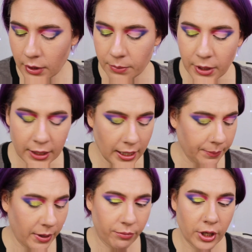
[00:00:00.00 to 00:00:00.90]
I'm going to
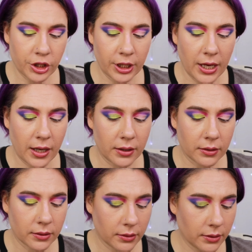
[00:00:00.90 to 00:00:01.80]
take my brush
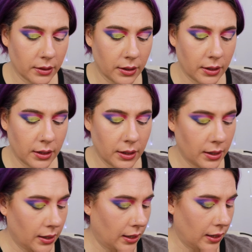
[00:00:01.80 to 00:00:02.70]
again
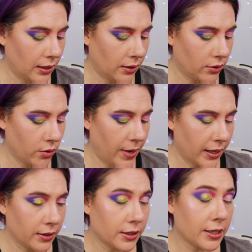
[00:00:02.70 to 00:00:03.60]
and go
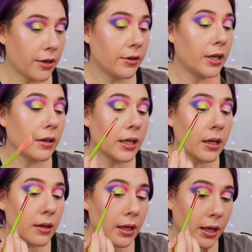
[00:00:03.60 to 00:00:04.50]
back into
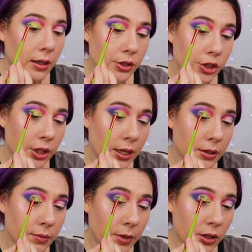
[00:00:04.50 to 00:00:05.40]
Saturnalia and
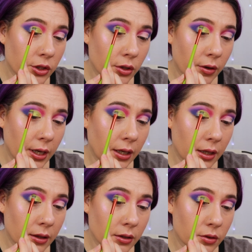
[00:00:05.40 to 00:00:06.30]
just make sure I
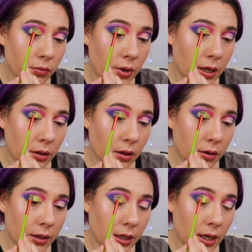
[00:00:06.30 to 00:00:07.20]
get this right
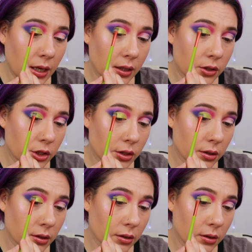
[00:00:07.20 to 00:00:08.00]
along the edge.